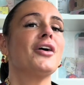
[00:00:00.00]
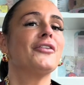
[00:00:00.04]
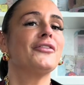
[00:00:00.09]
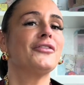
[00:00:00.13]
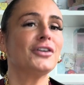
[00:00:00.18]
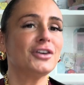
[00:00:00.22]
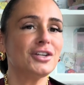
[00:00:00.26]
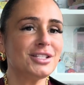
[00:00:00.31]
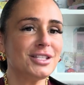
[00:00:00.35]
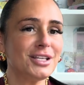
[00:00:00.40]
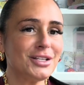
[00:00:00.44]

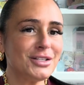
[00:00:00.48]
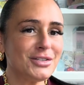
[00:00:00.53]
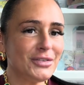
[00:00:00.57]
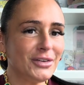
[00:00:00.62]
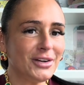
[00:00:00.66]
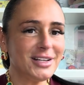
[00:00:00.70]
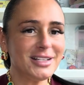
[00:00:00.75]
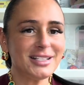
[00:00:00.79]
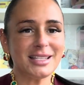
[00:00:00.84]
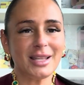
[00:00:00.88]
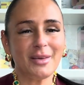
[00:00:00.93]
First things
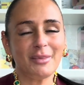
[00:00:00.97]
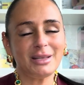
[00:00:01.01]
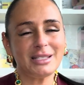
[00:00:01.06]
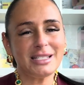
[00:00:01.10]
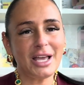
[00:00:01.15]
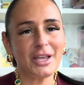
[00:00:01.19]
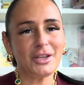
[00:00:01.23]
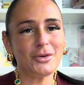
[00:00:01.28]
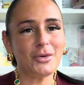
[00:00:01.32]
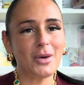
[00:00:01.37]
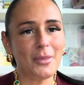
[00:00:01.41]
first, let me
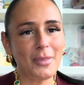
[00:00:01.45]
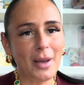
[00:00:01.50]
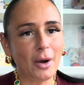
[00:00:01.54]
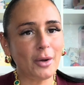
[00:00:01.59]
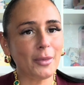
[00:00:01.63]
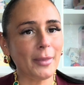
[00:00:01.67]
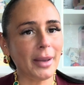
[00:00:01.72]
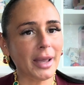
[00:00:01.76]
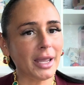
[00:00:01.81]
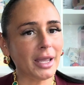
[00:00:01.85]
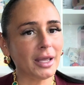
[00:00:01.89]
tell you
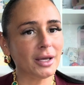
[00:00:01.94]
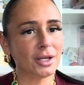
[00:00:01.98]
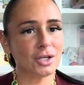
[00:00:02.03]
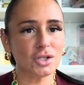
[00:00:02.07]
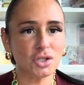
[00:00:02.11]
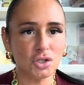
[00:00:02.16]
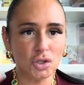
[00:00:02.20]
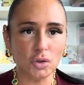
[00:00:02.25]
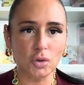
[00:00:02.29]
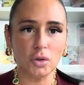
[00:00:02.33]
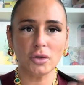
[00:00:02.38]
about my
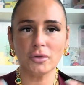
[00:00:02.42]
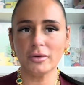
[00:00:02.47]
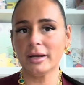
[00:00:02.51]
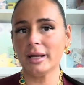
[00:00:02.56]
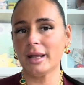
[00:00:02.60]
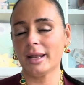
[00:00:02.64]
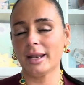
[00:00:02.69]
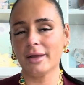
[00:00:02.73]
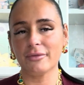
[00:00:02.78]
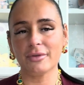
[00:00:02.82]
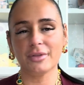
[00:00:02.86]
jewelry
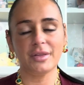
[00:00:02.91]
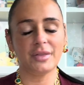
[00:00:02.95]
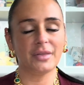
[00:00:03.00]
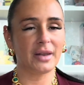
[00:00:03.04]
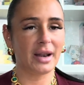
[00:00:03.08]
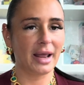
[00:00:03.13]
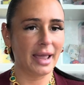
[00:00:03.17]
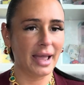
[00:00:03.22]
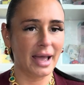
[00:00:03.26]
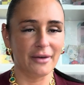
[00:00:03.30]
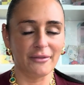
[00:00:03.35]
and everything that
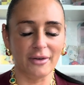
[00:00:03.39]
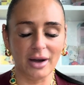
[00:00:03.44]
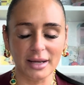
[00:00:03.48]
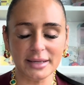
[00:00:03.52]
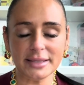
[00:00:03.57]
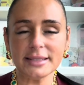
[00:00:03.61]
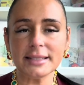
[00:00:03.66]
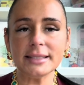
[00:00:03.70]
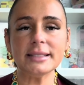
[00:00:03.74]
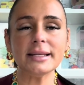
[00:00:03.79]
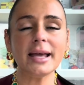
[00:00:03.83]
I have
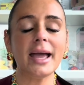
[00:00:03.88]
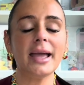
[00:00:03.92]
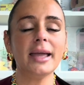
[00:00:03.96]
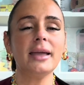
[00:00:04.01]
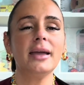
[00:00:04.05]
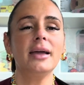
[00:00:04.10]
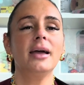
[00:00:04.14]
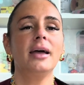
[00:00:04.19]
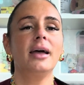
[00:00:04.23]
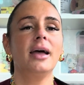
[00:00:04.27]
on today.